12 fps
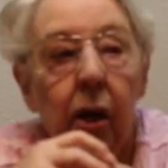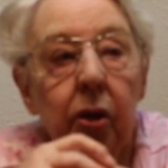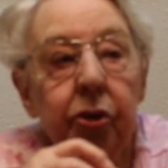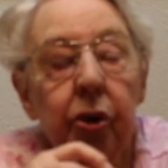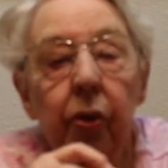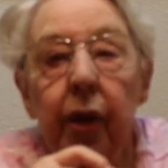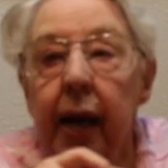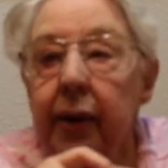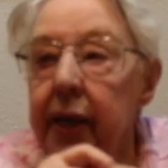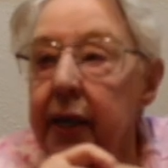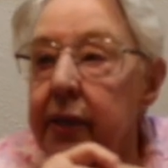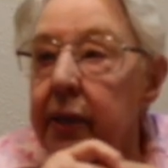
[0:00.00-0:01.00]
So then
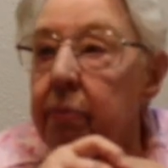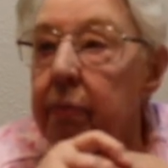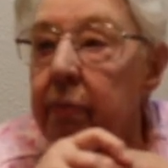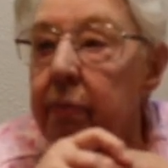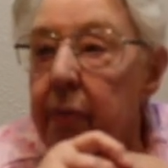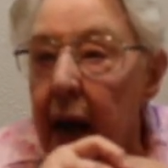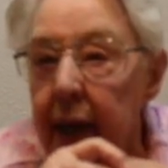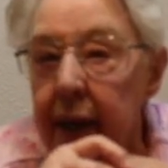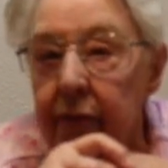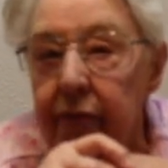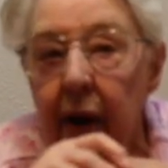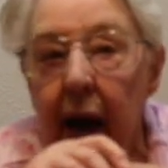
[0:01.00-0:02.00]
this
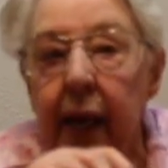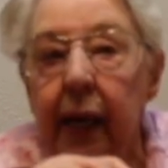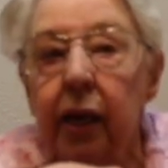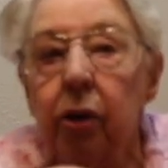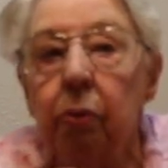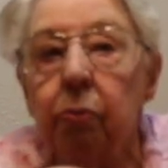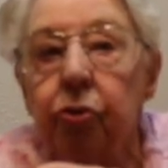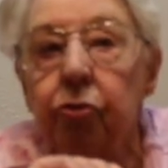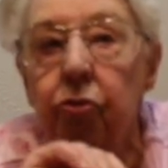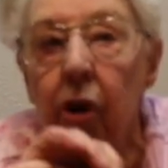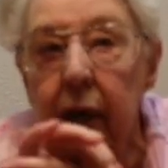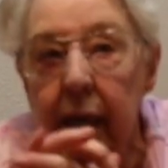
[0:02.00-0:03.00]
man finally comes
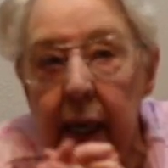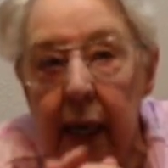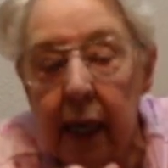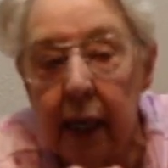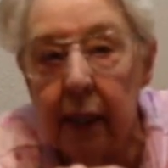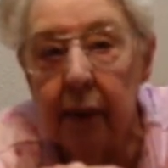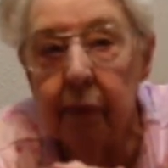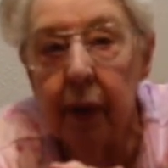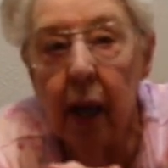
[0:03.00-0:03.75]
running in,